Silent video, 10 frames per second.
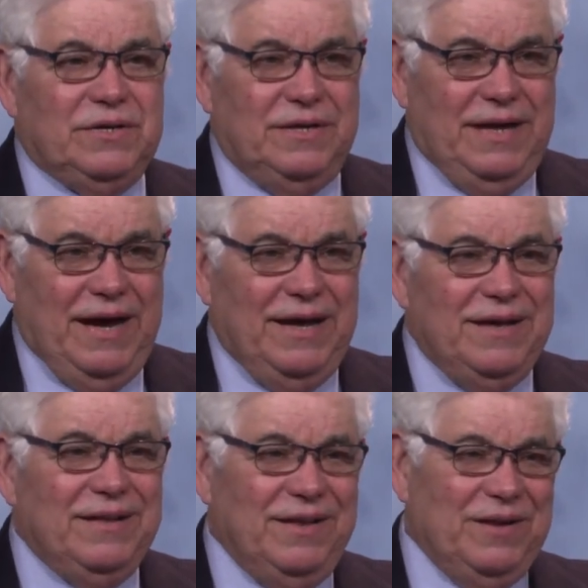
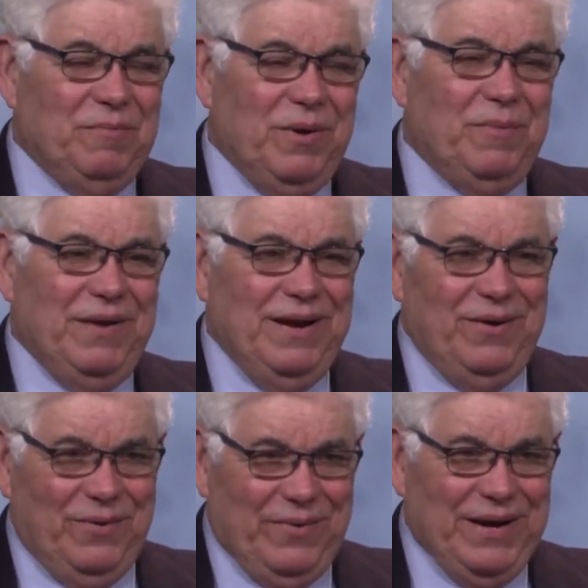Today, the unemployment rate
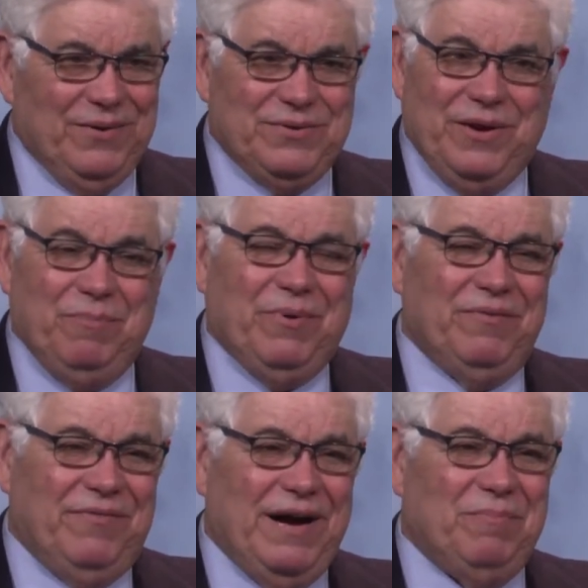in Laredo is
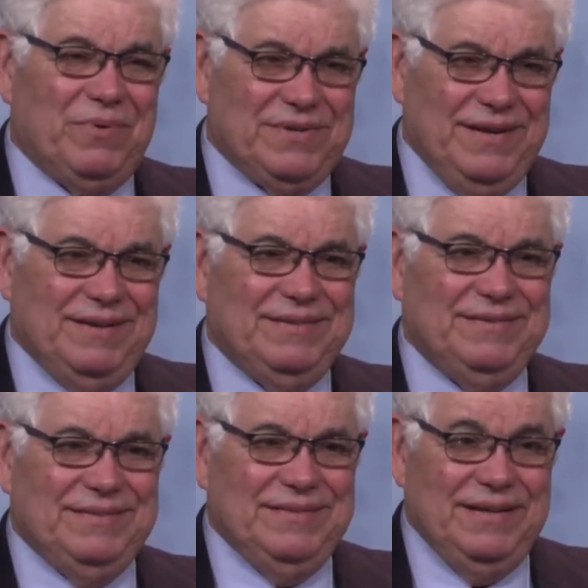3.5 percent,
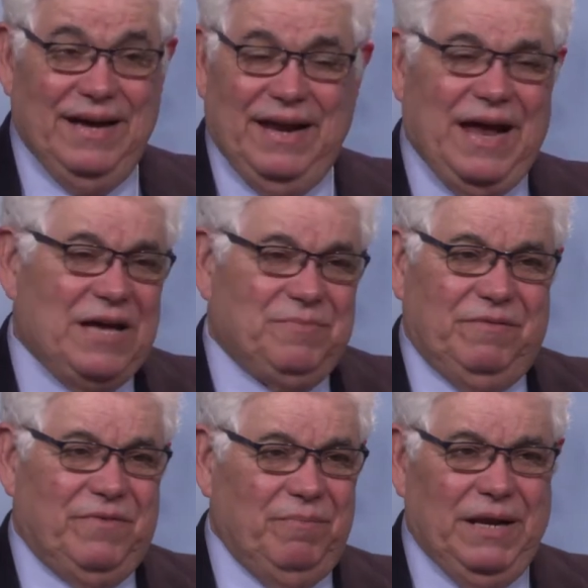and it has
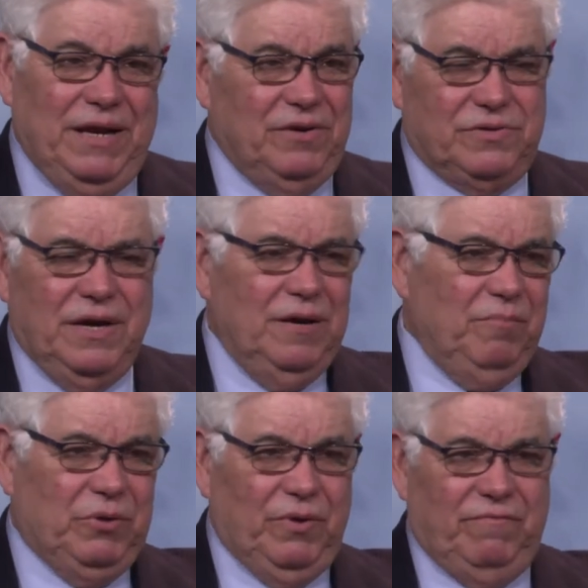been for many years,
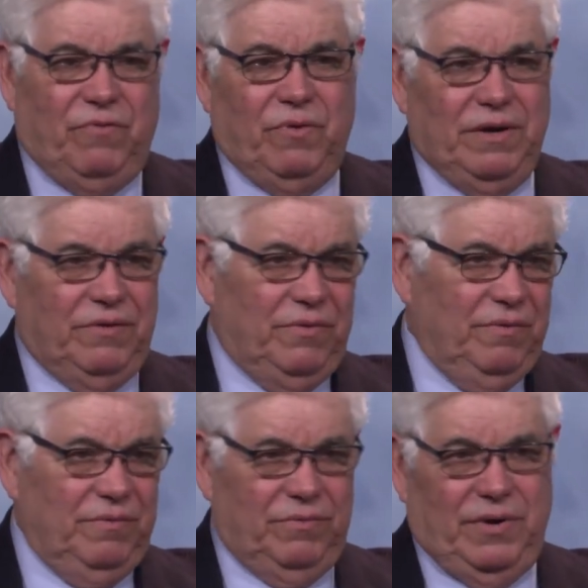between four and
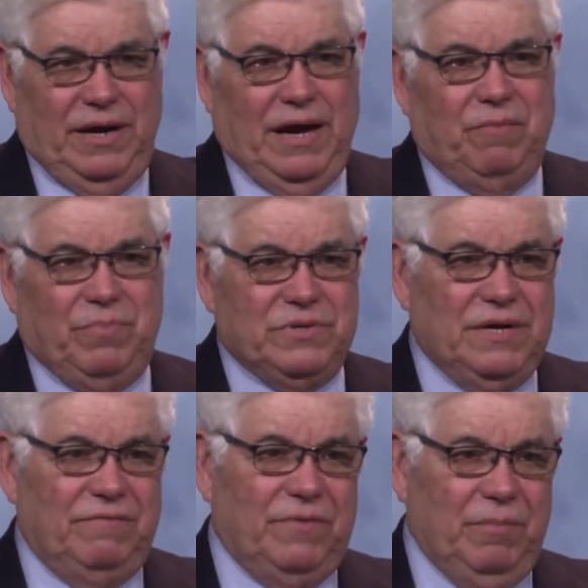three and a half
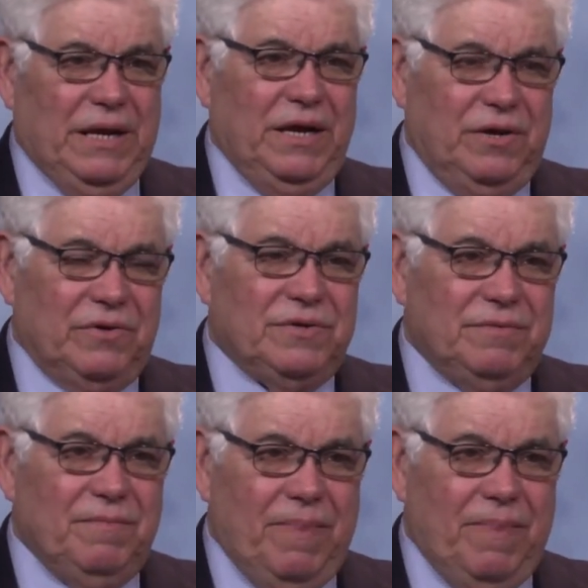percent for many years.